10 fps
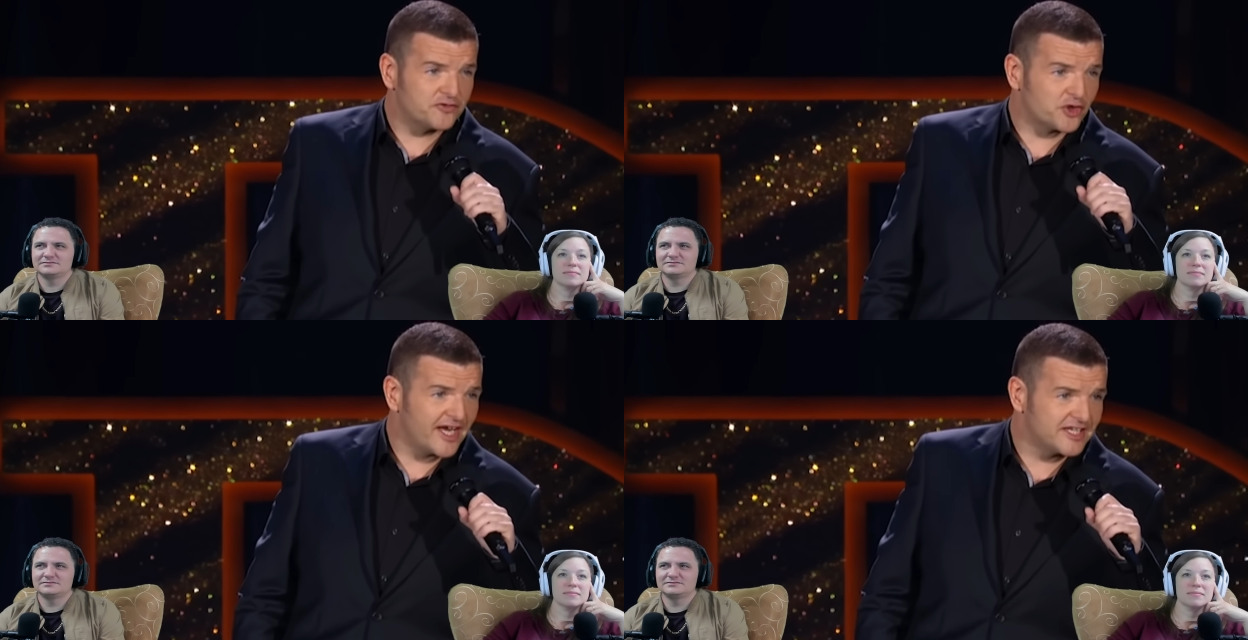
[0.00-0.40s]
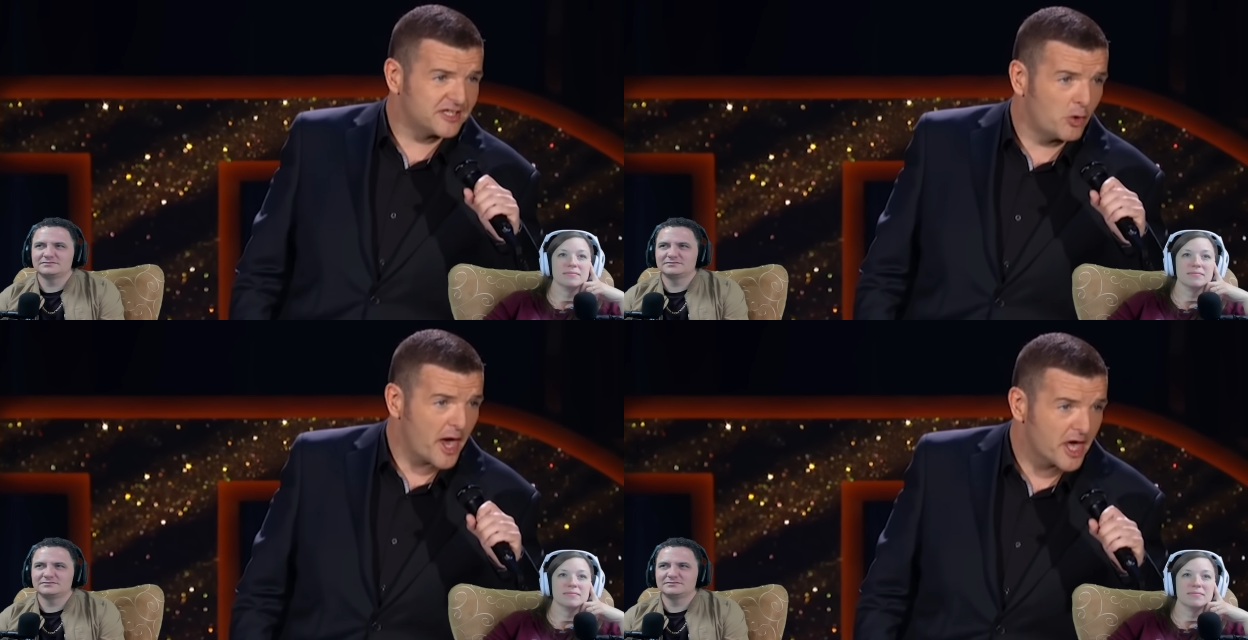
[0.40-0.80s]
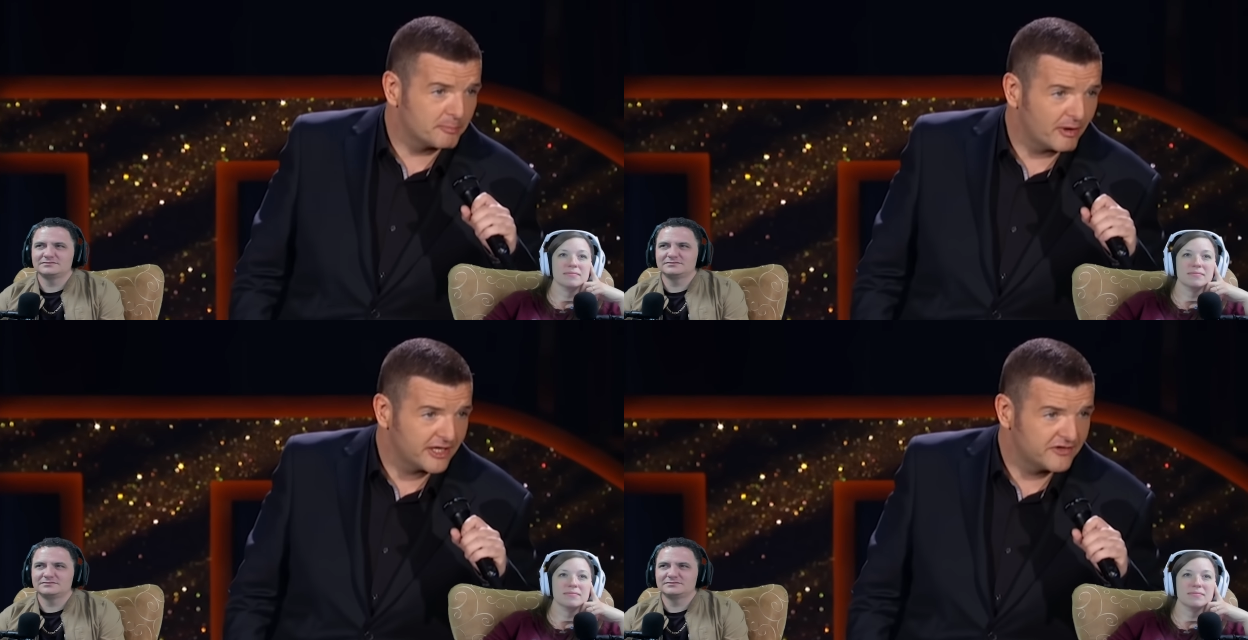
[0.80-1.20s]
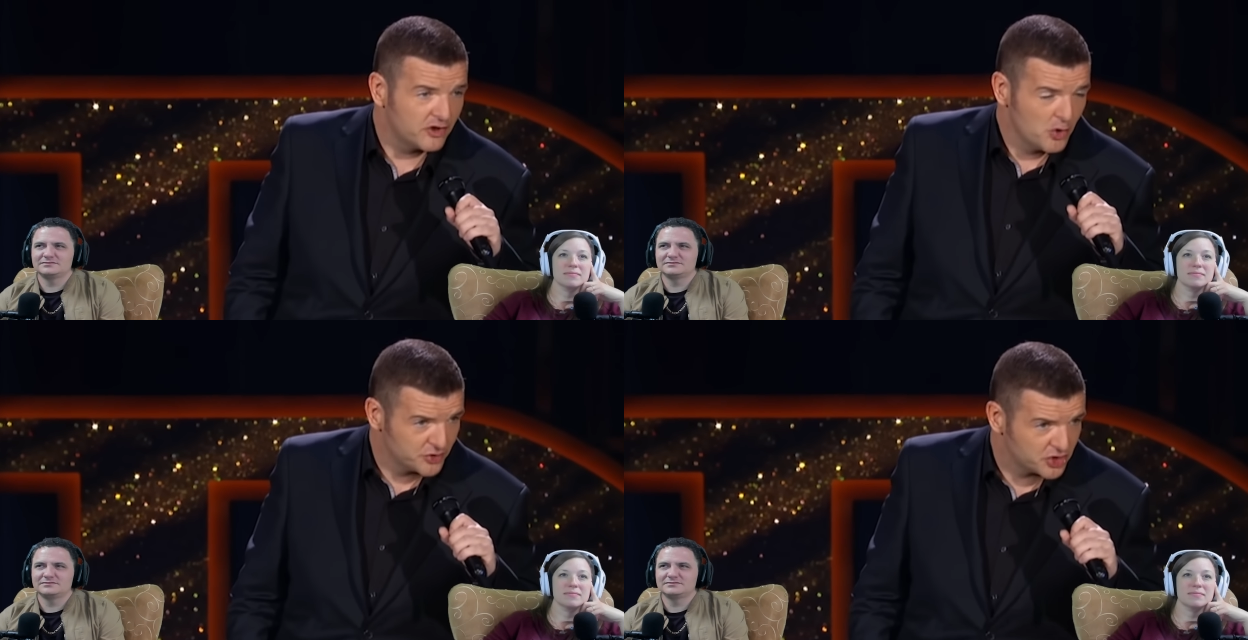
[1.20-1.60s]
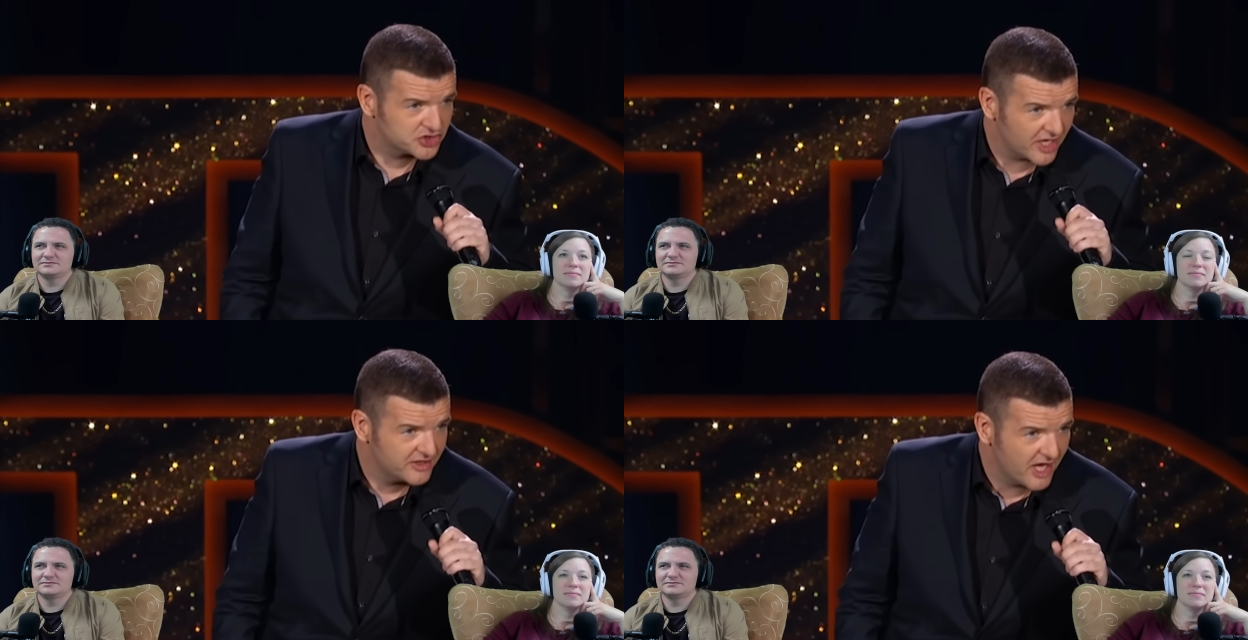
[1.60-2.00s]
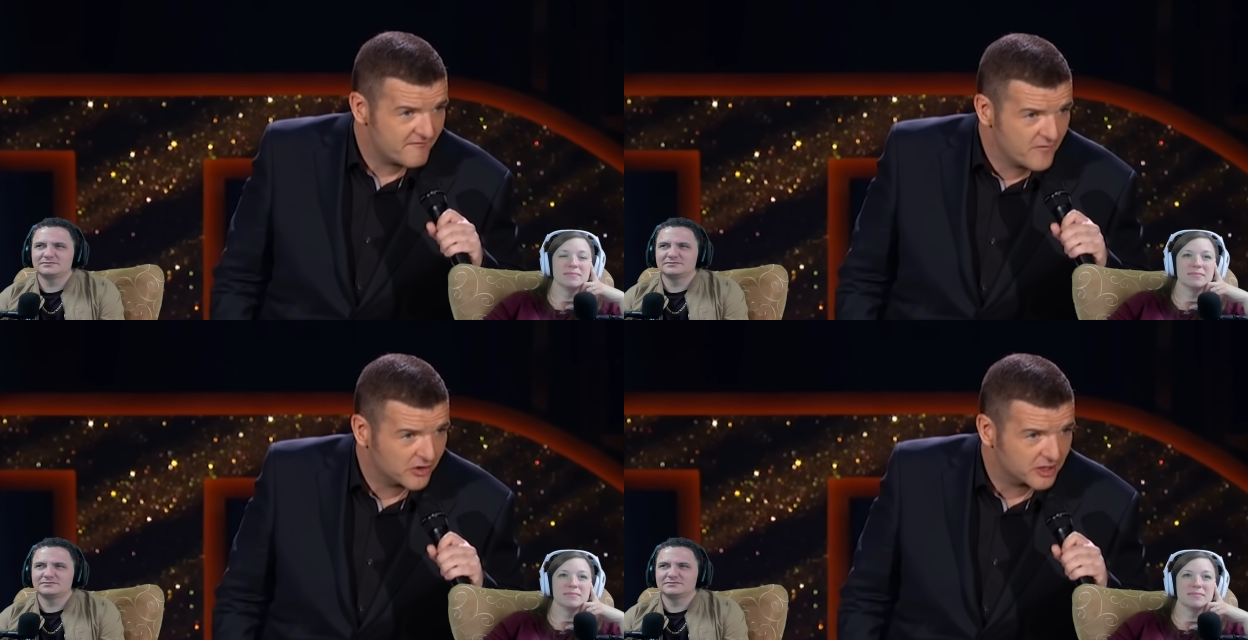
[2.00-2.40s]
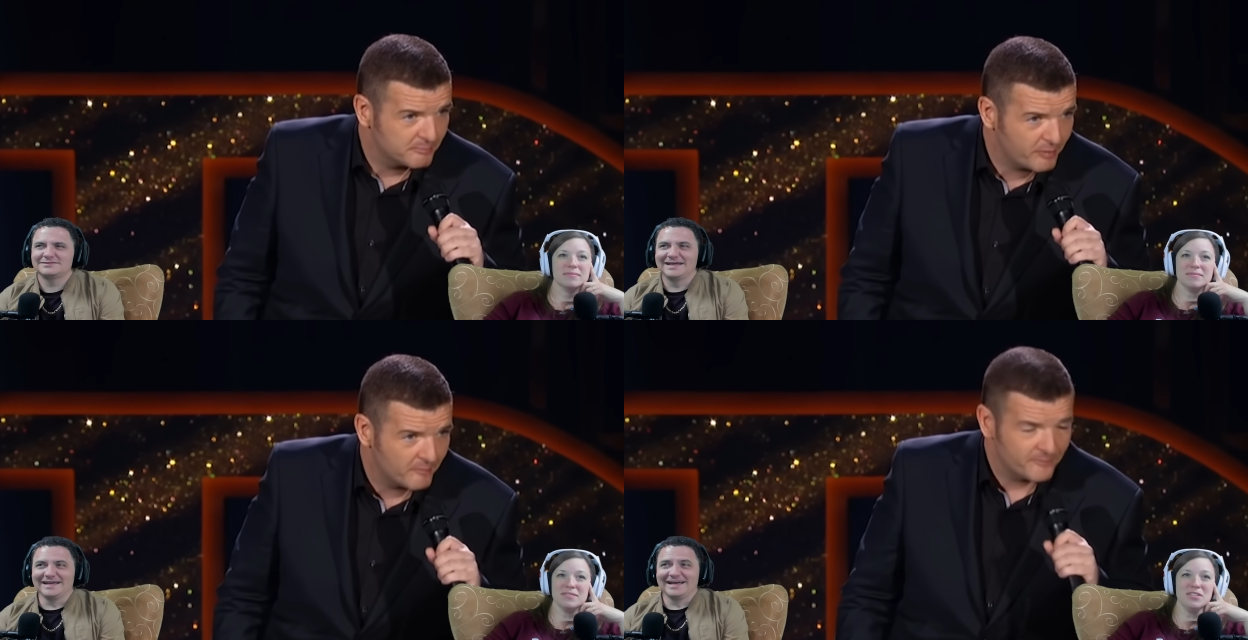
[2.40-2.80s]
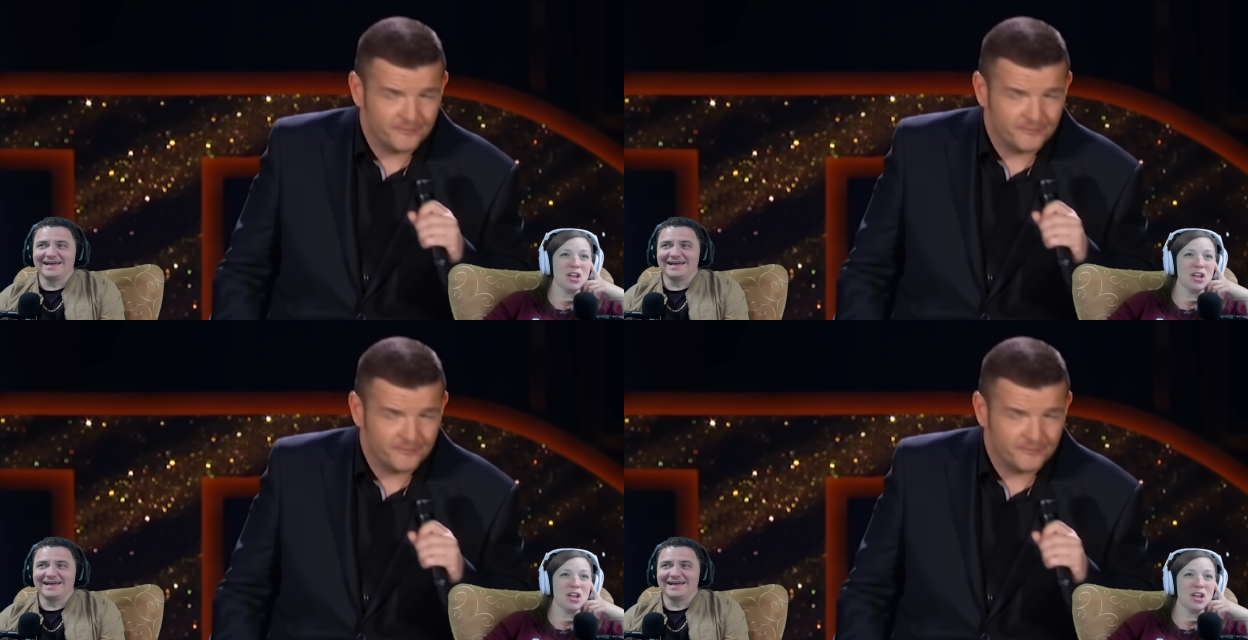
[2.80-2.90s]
Speaker 1: tried to sell Herbalife, would you sit in that fucking pub?